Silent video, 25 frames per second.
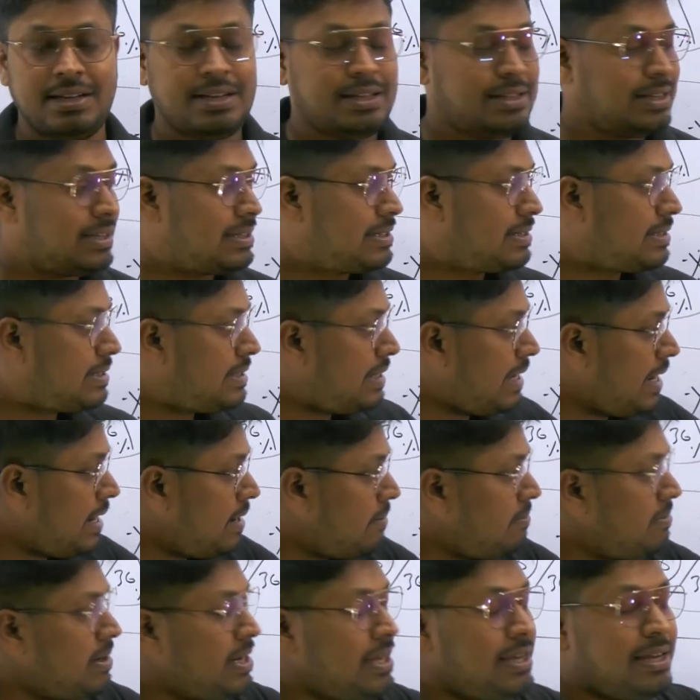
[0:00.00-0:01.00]
The
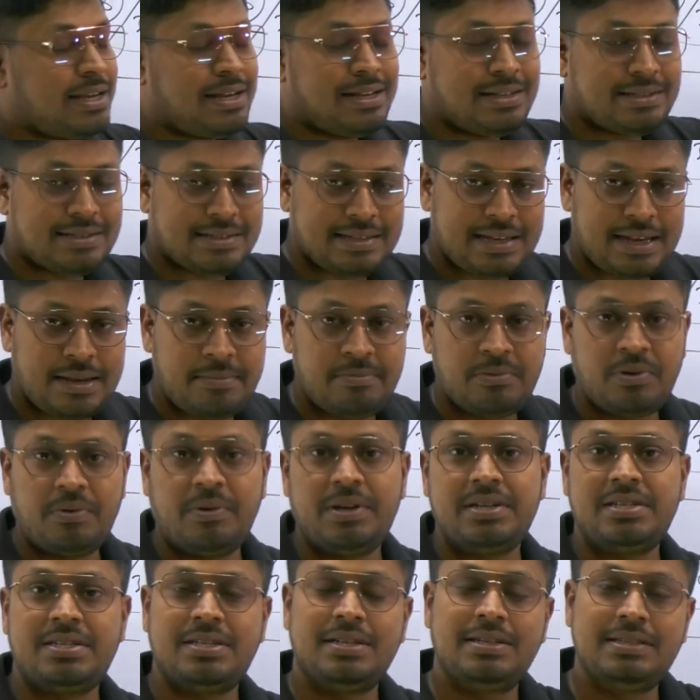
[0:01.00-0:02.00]
same DA, same
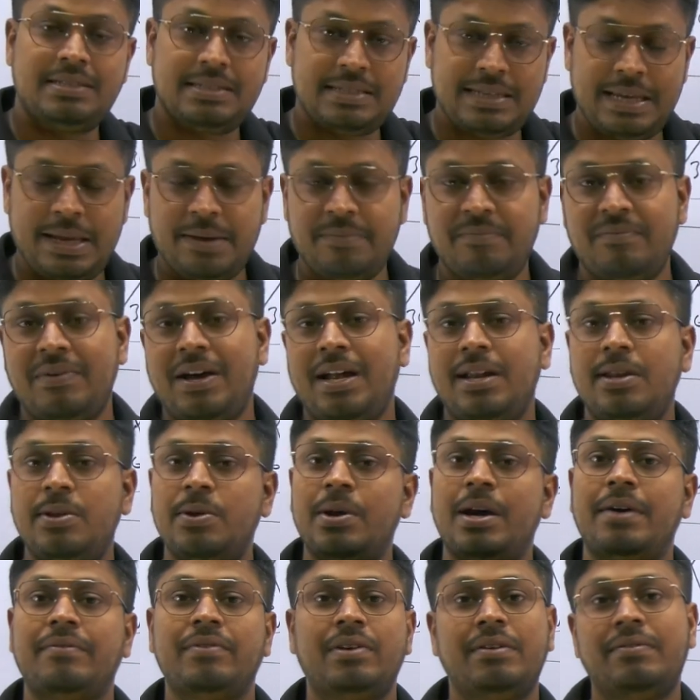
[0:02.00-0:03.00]
question, same value
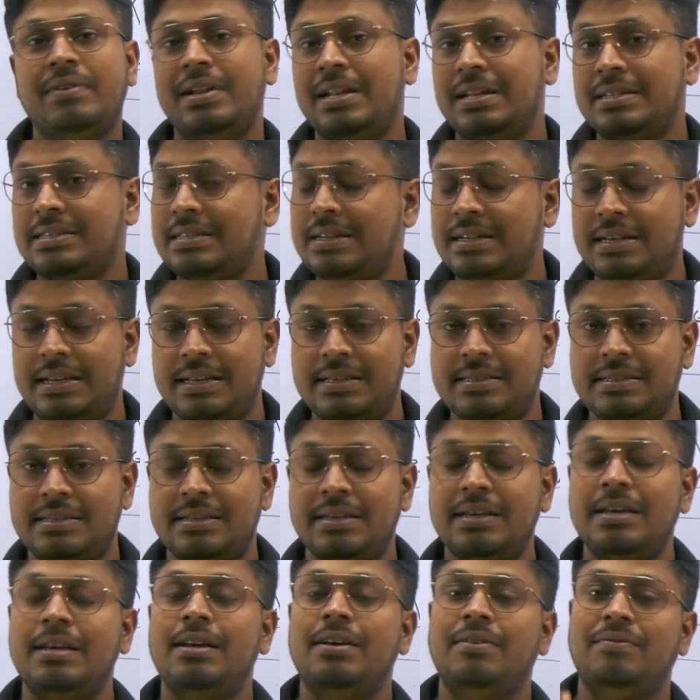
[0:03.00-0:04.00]
I've given as a test.
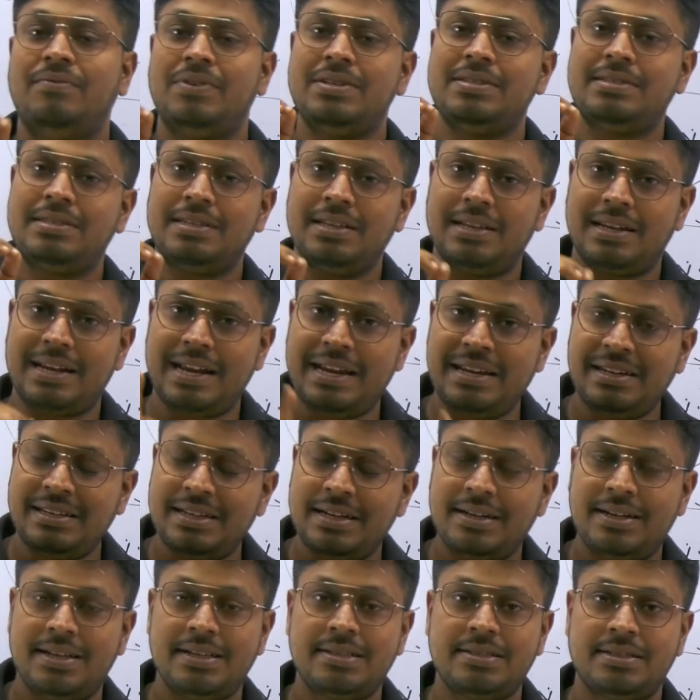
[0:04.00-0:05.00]
First, write the
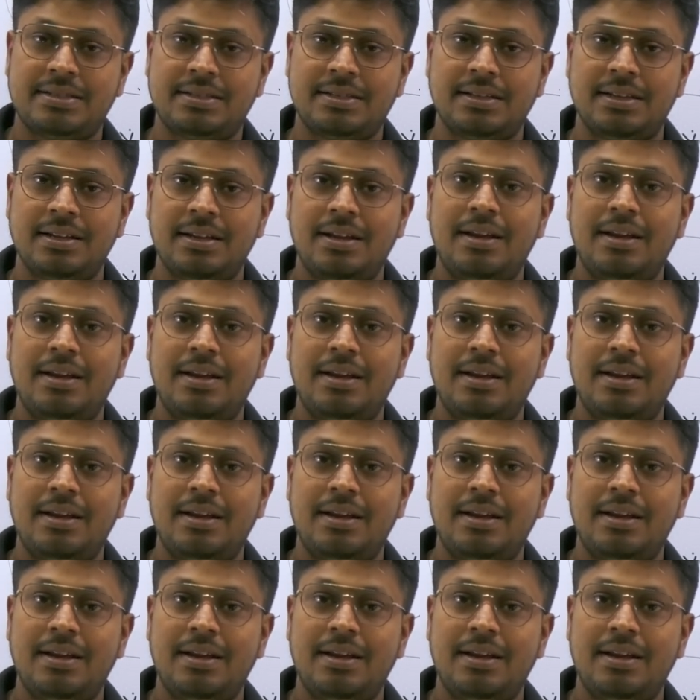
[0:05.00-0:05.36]
test.